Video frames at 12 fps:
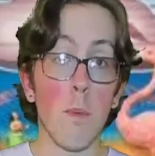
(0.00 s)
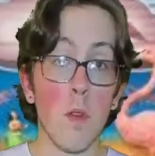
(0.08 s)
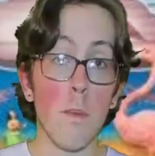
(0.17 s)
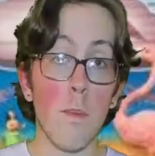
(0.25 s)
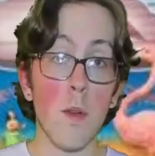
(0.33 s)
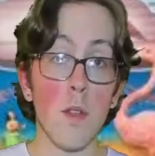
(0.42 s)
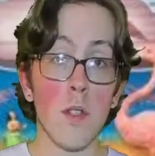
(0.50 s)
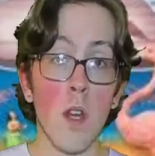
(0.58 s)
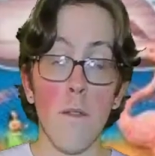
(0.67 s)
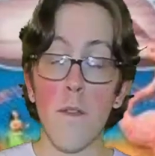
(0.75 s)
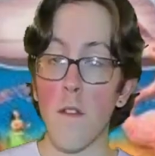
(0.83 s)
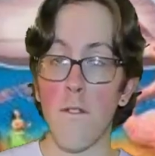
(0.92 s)
bloopers
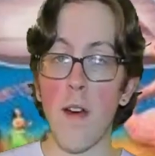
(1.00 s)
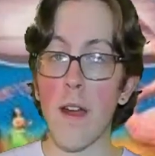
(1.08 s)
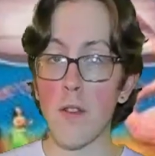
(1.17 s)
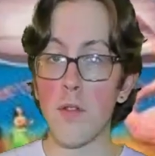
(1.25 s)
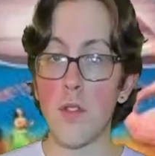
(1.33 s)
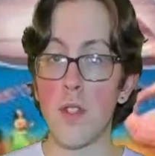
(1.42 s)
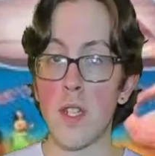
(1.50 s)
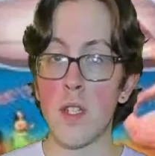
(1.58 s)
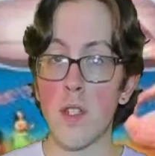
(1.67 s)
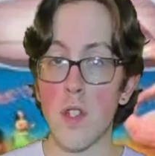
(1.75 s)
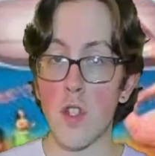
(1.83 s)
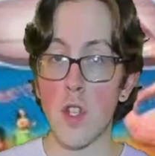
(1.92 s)
for the final two
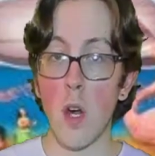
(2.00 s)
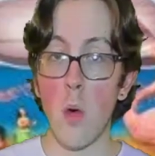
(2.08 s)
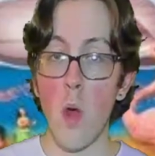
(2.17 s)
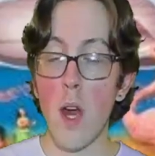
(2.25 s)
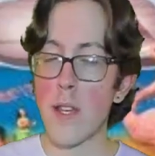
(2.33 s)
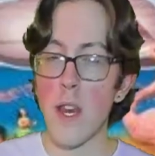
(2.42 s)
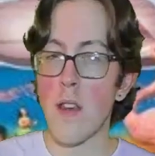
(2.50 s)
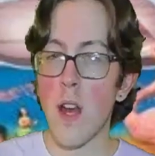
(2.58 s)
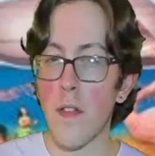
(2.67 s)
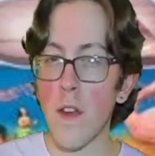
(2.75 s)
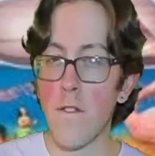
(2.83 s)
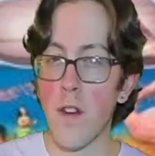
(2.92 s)
seasons of the show? Did
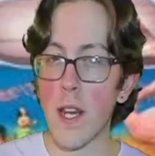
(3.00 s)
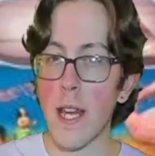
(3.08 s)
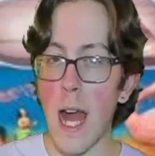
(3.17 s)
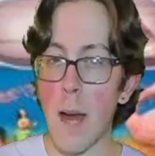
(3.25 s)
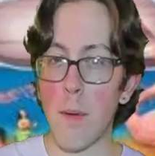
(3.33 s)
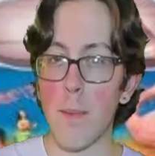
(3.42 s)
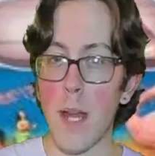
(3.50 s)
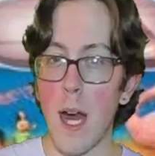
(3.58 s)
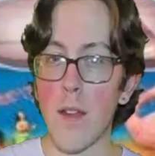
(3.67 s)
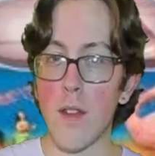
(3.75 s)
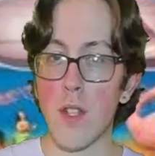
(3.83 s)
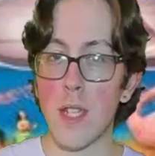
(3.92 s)
nothing funny happen
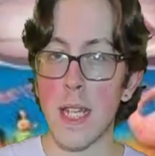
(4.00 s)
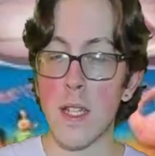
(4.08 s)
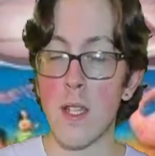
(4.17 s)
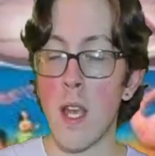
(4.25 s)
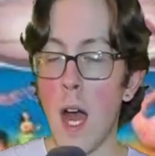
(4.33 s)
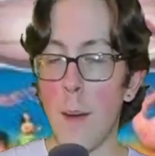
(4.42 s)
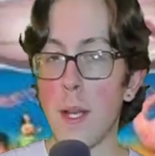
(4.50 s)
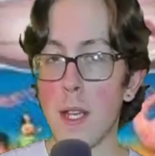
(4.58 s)
behind the scenes? I mean,